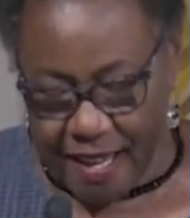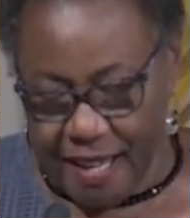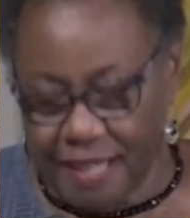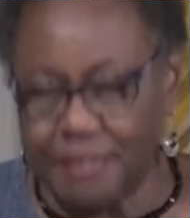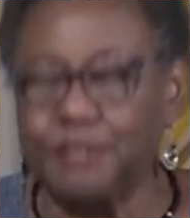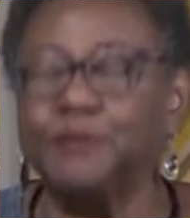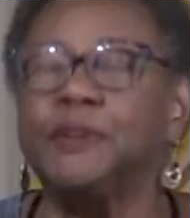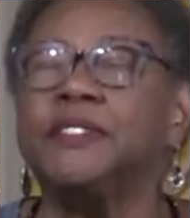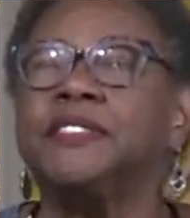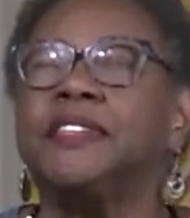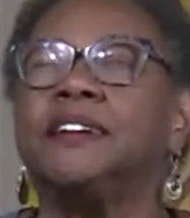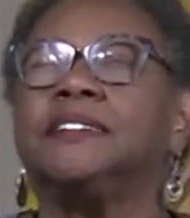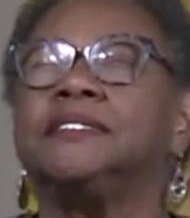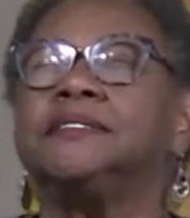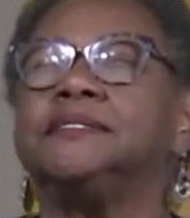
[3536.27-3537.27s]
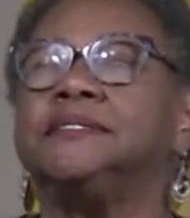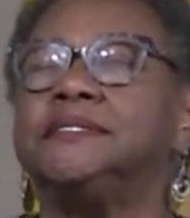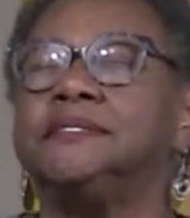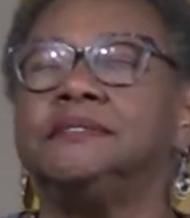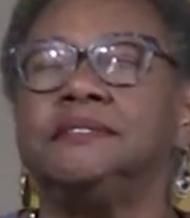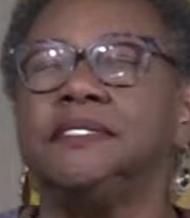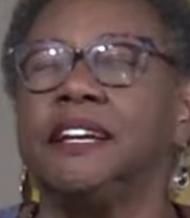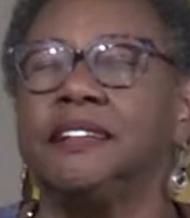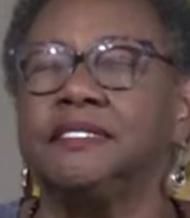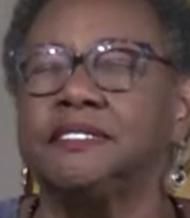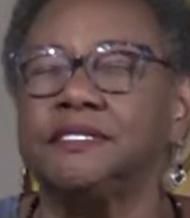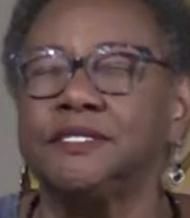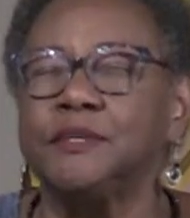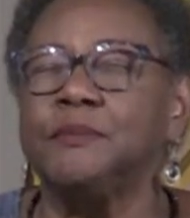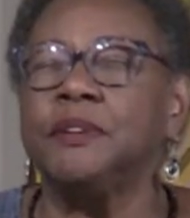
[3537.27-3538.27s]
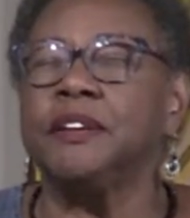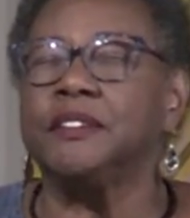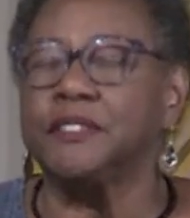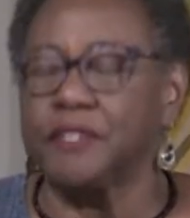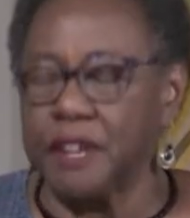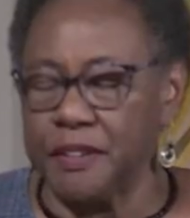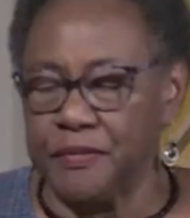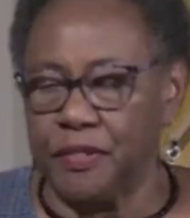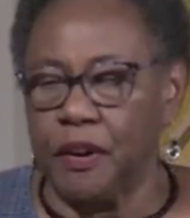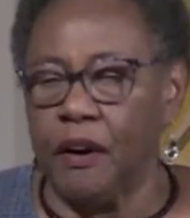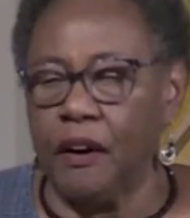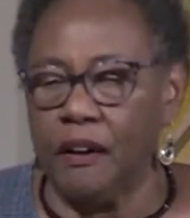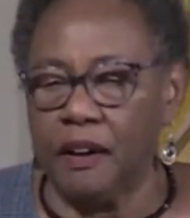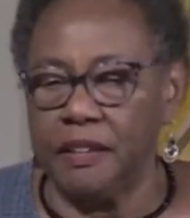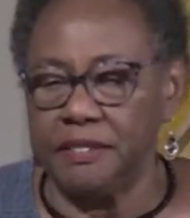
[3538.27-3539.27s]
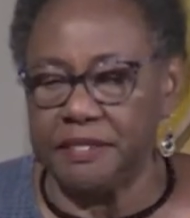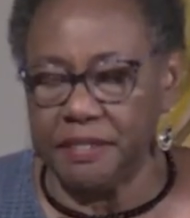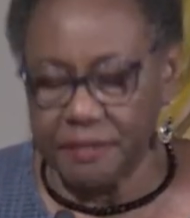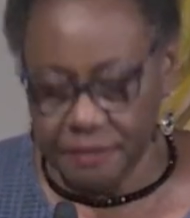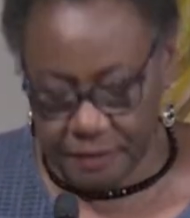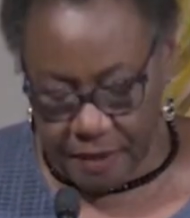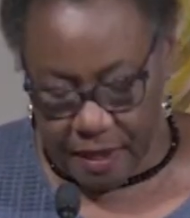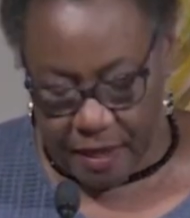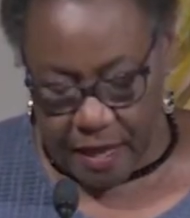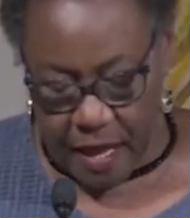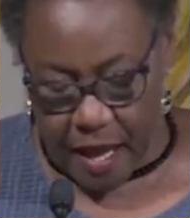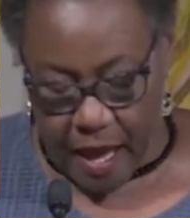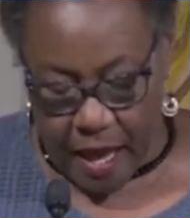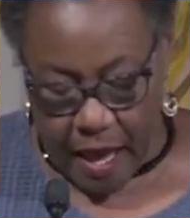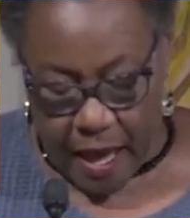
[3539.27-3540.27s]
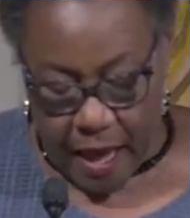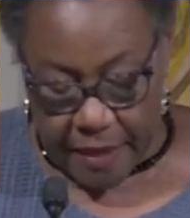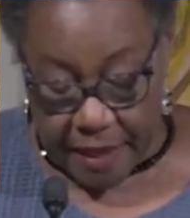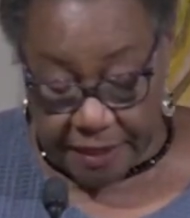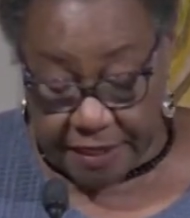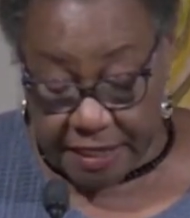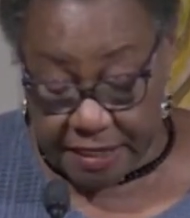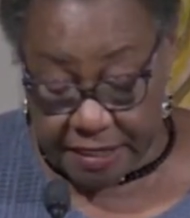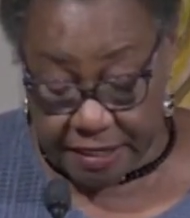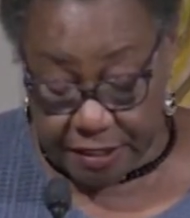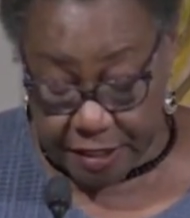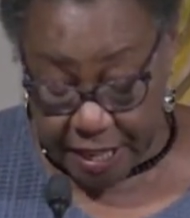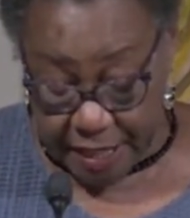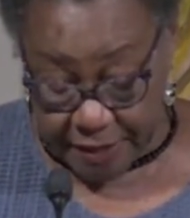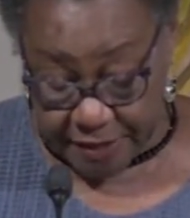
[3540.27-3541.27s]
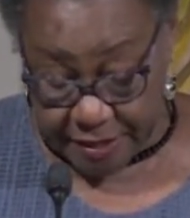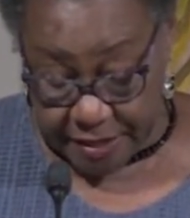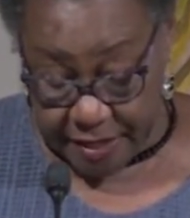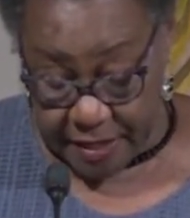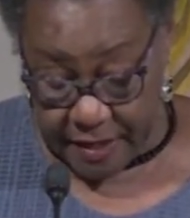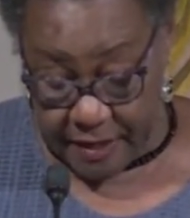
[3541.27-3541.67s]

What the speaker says: it's with an extremely grateful heart that these gifts